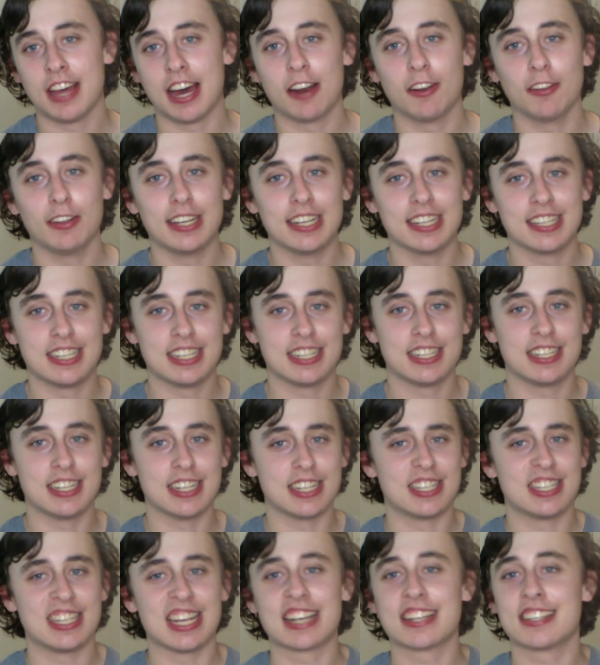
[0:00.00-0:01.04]
Not only is this
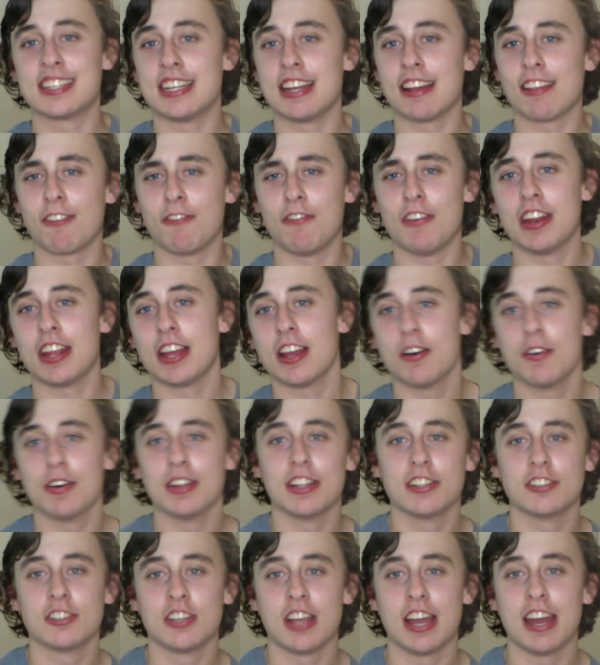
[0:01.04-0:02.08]
the 60th video
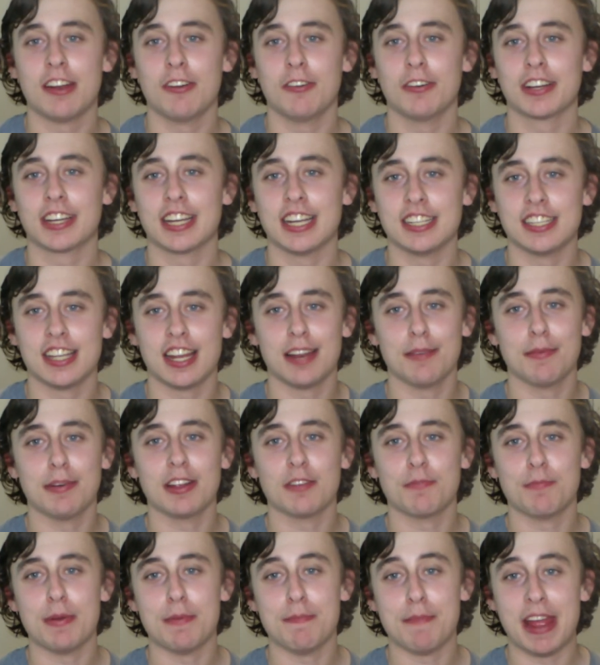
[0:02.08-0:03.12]
on the channel, in case
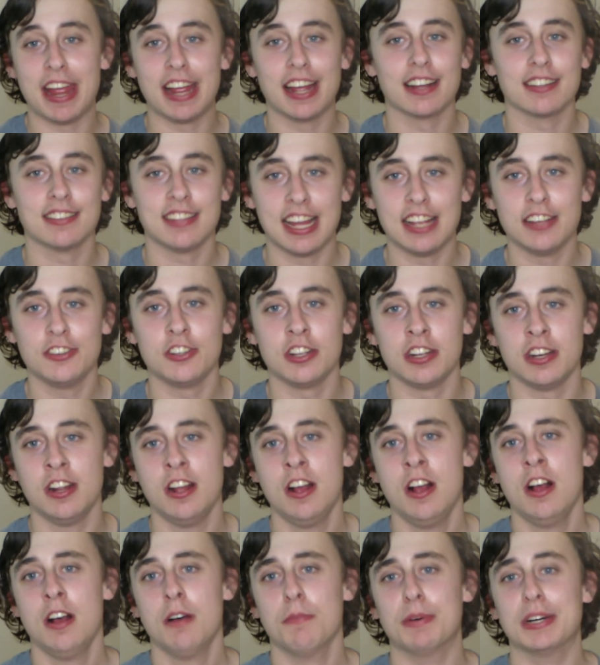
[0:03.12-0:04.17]
anybody's been paying attention,
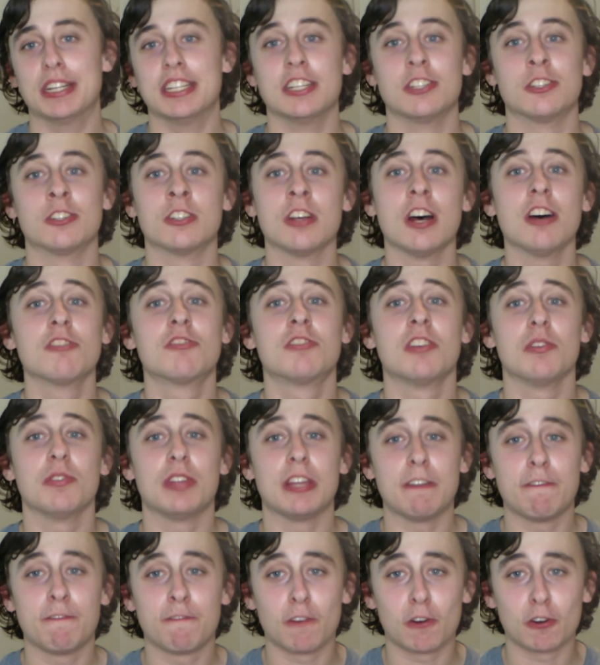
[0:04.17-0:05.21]
but this is also
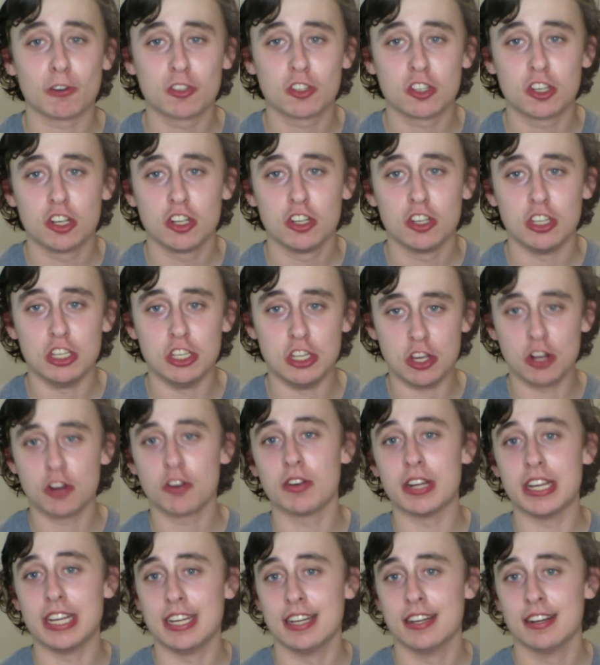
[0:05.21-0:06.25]
the first
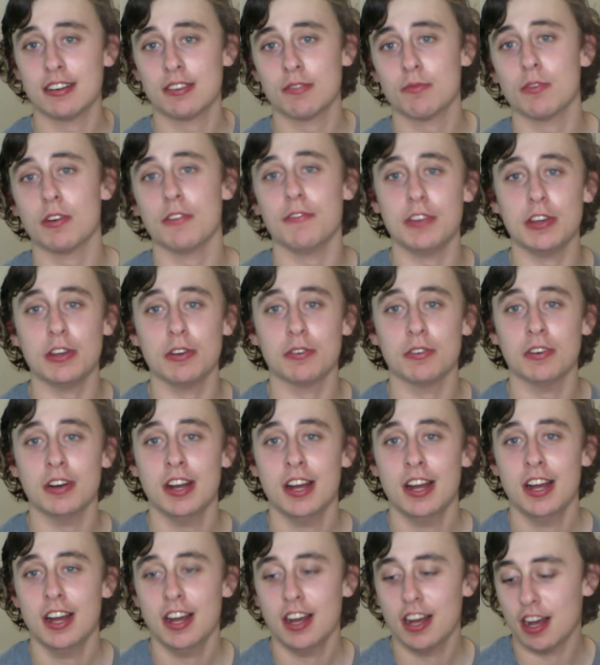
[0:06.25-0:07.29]
Yuri review
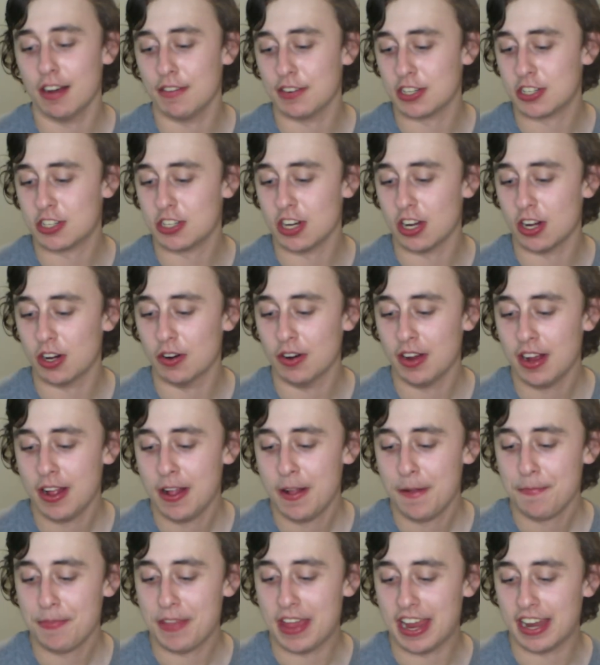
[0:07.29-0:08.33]
of a show.
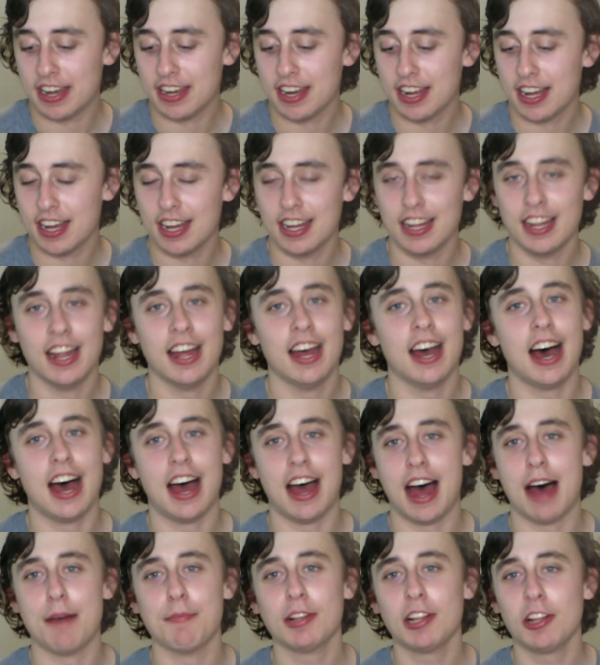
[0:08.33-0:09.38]
And uh,
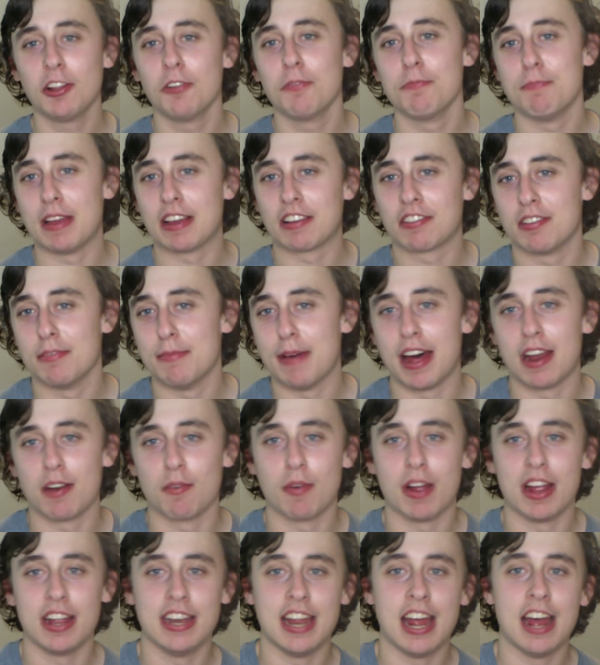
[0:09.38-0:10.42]
I- am a little mixed about
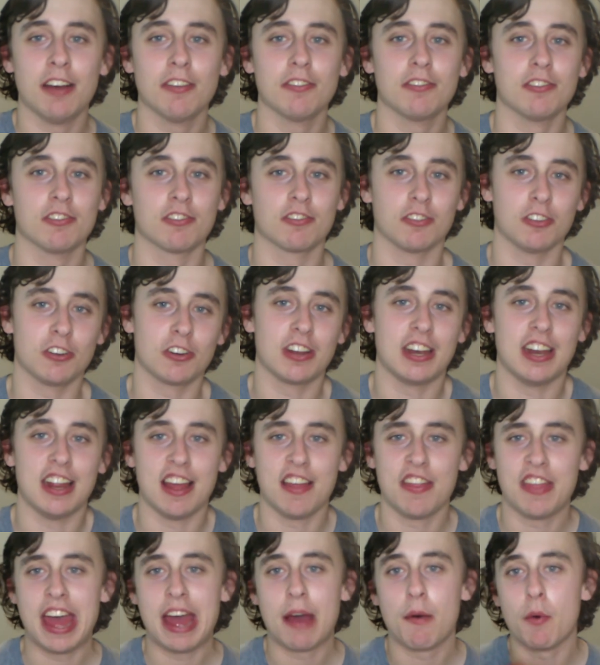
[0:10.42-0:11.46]
it right now, just looking at
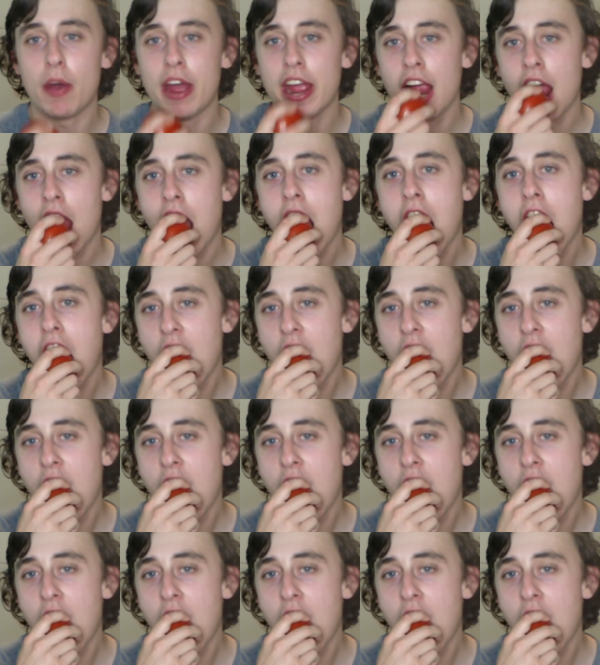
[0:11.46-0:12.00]
it that way.